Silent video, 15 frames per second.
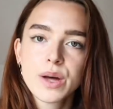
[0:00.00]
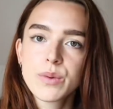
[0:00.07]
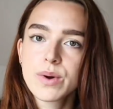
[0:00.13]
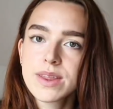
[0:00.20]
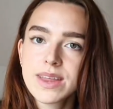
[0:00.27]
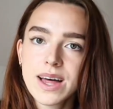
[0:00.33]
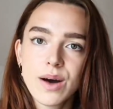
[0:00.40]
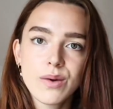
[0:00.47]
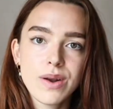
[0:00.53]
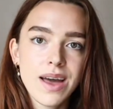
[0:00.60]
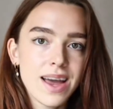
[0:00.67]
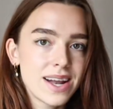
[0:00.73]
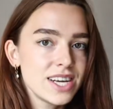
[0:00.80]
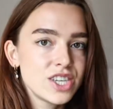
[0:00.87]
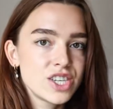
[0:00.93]
without
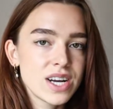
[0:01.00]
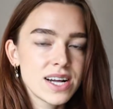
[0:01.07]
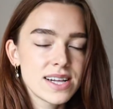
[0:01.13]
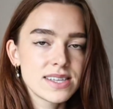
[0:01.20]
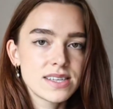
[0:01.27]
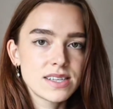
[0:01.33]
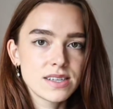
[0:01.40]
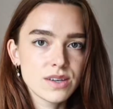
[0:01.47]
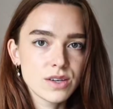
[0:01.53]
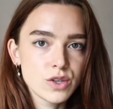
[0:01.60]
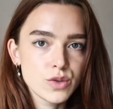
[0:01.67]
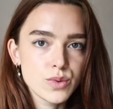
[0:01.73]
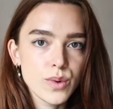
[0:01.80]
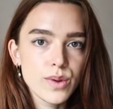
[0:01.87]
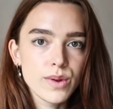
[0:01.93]
any chance to
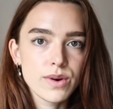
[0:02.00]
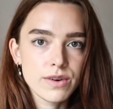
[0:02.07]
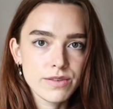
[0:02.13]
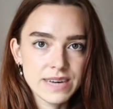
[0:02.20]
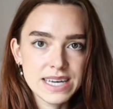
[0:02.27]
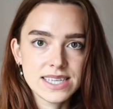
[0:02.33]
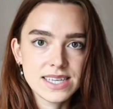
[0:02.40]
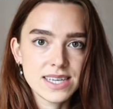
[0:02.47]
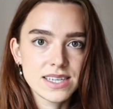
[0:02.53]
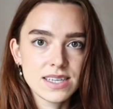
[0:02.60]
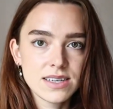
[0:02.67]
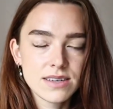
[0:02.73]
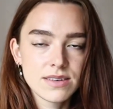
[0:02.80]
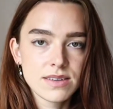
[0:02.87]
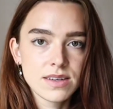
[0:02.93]
control or fix it.